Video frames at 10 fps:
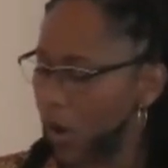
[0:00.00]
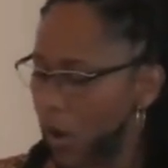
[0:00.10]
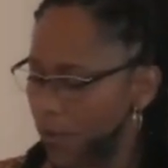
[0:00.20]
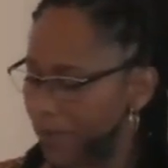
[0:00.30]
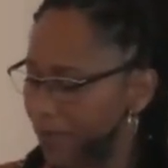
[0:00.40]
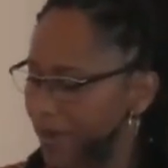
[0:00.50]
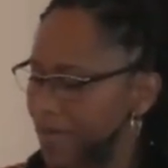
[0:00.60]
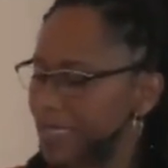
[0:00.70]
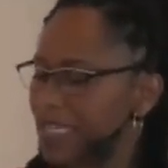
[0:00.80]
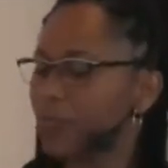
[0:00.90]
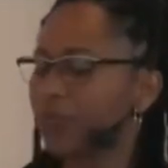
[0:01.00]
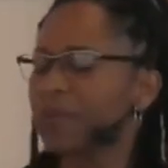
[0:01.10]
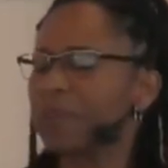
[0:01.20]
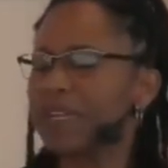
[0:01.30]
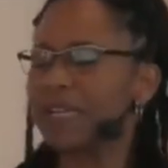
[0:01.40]
And we're going to keep
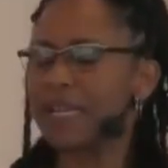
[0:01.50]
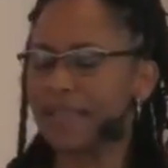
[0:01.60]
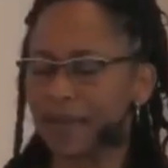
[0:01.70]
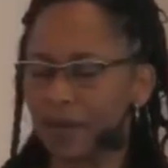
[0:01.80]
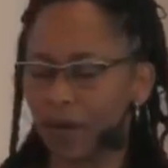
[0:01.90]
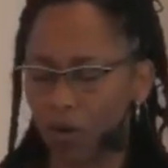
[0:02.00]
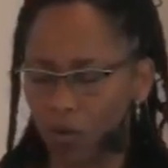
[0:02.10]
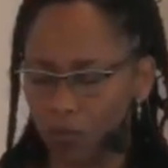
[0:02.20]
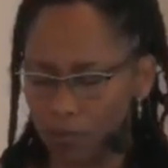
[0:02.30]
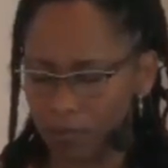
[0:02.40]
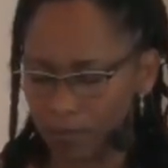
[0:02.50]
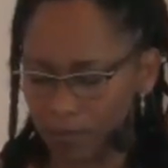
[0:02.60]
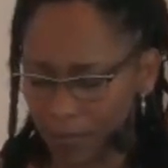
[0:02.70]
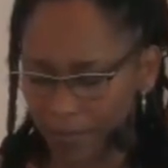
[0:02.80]
repeating that Om. Here we go.